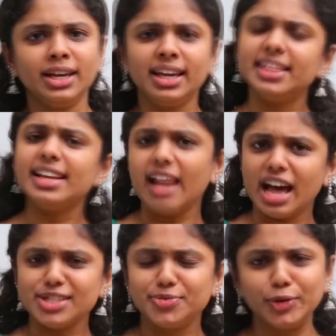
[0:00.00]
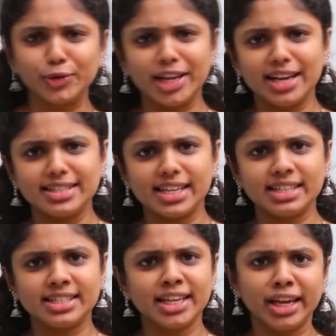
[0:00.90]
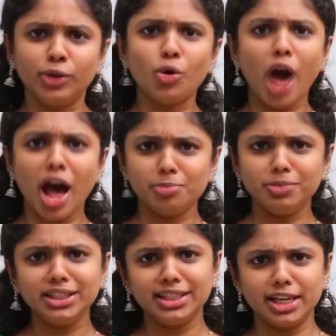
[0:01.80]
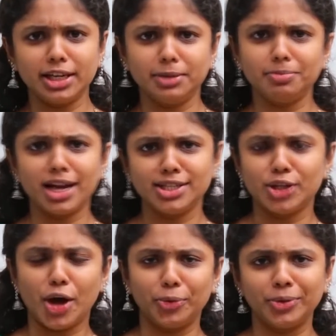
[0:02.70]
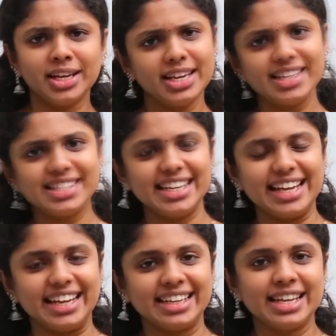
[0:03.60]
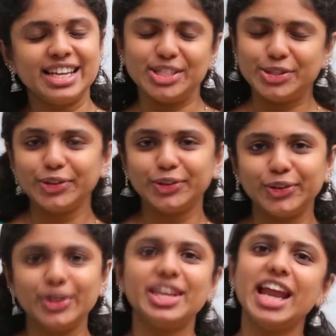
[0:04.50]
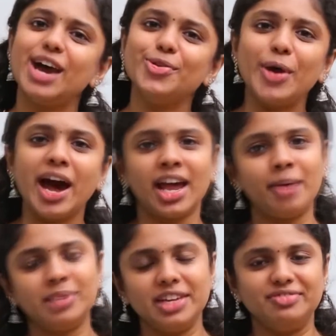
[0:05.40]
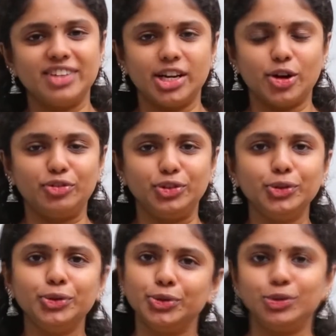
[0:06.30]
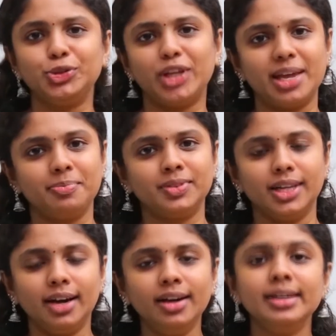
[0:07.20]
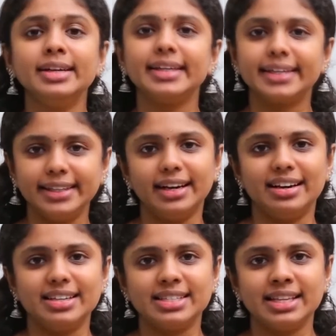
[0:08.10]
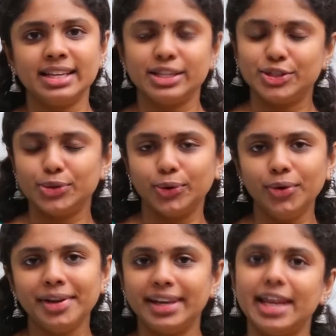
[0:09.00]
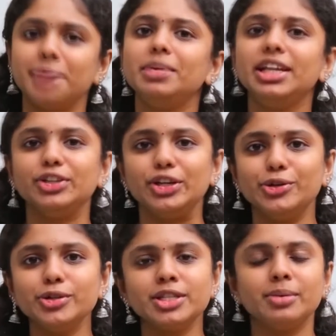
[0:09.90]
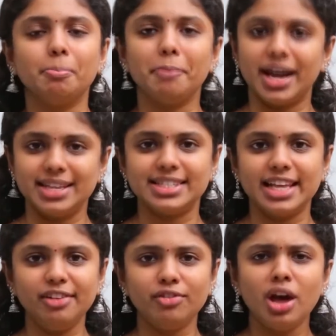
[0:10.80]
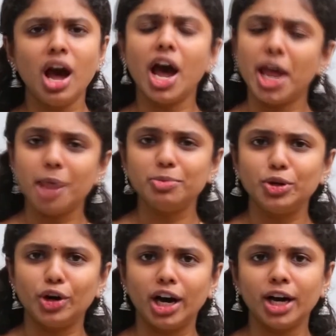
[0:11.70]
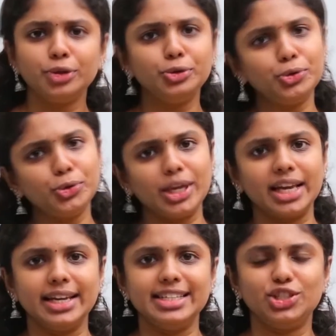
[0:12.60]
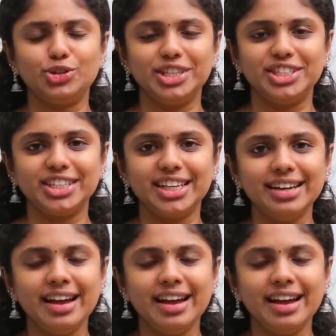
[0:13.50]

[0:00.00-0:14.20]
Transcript: In the last few classes, you have been hearing my sound, isn't it? So, now I am in front of you to take the class. So, let me introduce myself. I am your new English teacher.